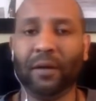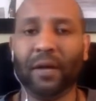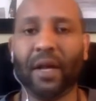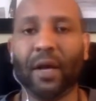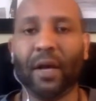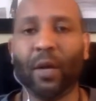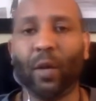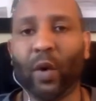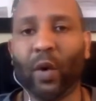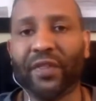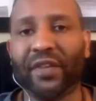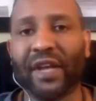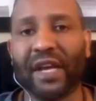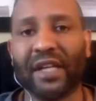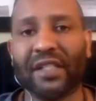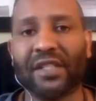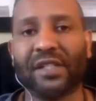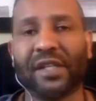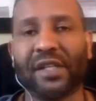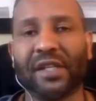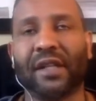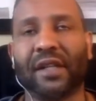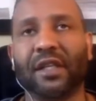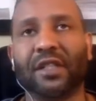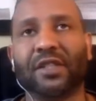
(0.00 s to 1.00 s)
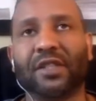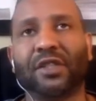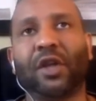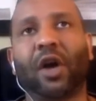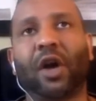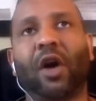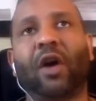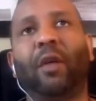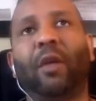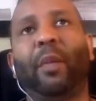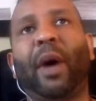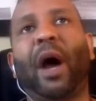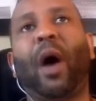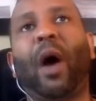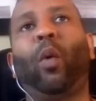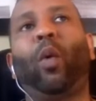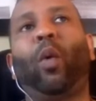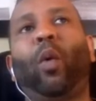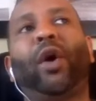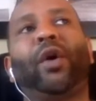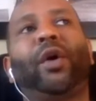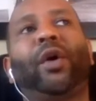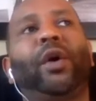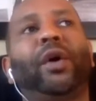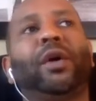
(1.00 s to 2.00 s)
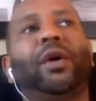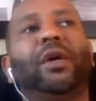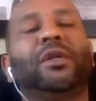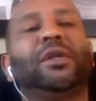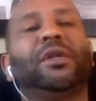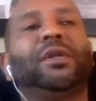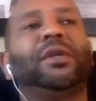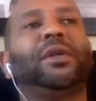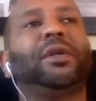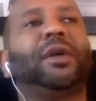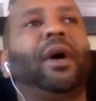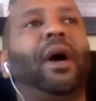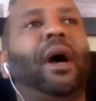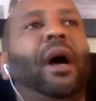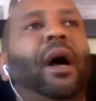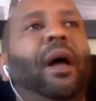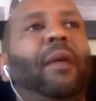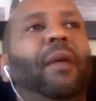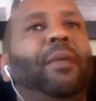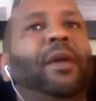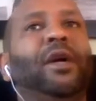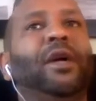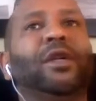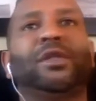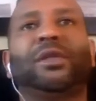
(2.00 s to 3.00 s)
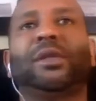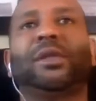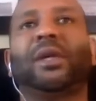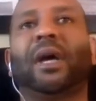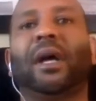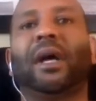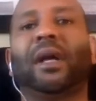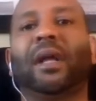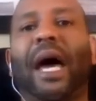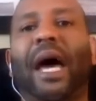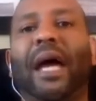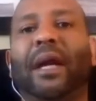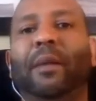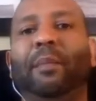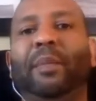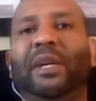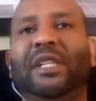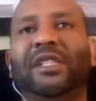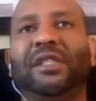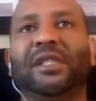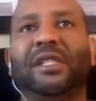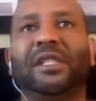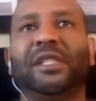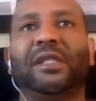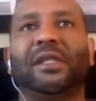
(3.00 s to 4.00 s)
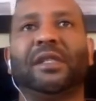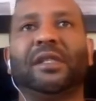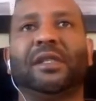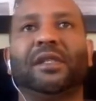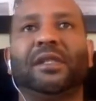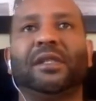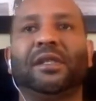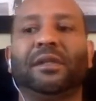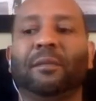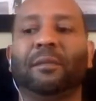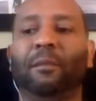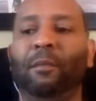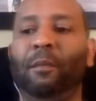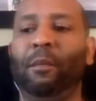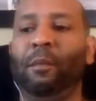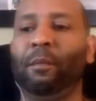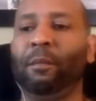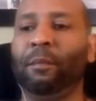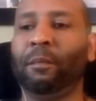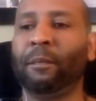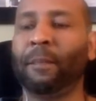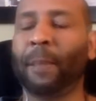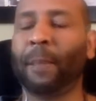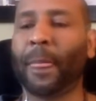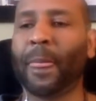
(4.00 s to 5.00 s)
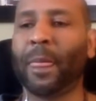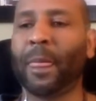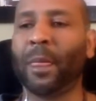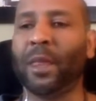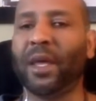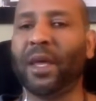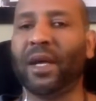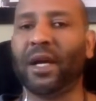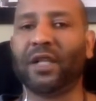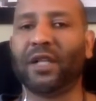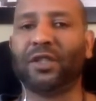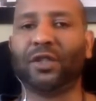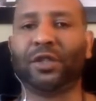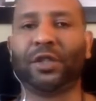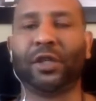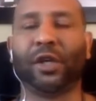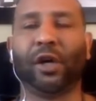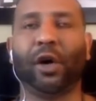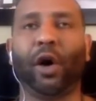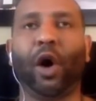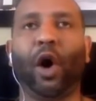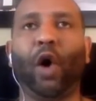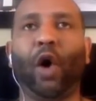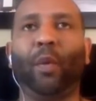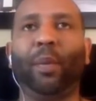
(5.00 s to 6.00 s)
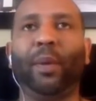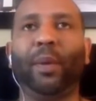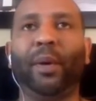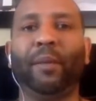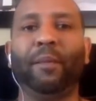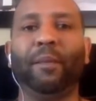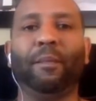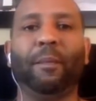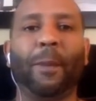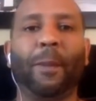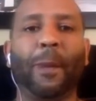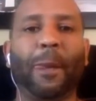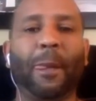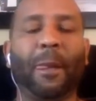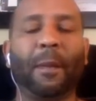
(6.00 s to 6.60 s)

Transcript: And with that said, let's talk about workers. Uh, there's a lot of businesses that are still open.